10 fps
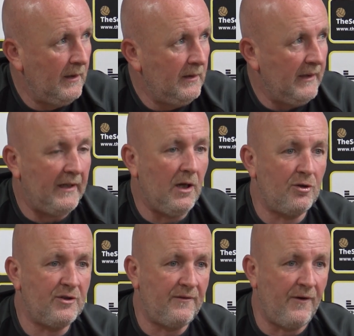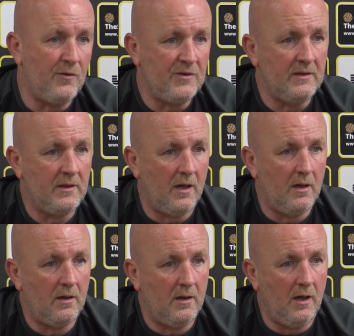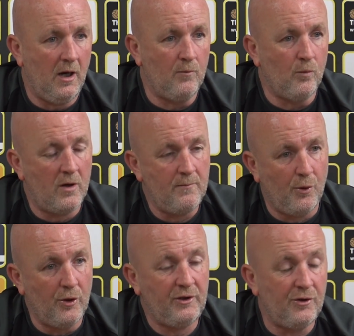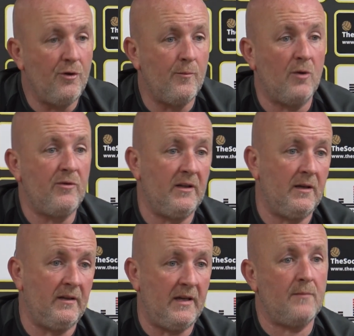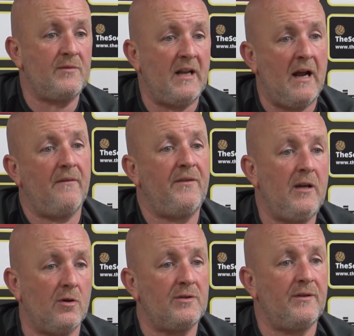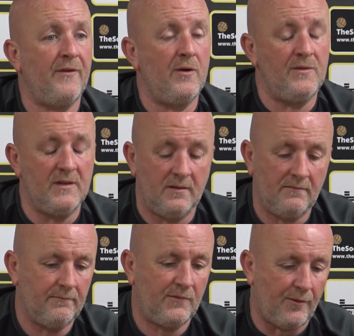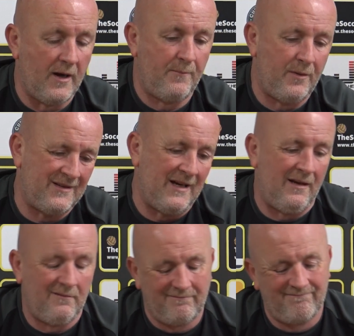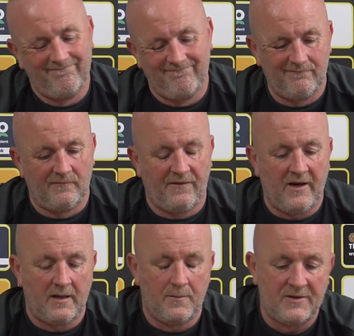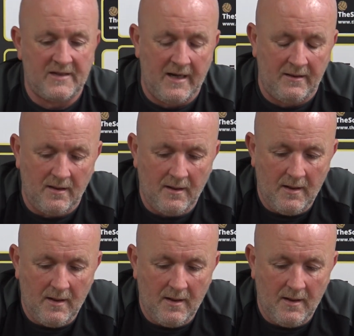900,000 and 1.2 million in terms of that 300,000, 20%, 30%.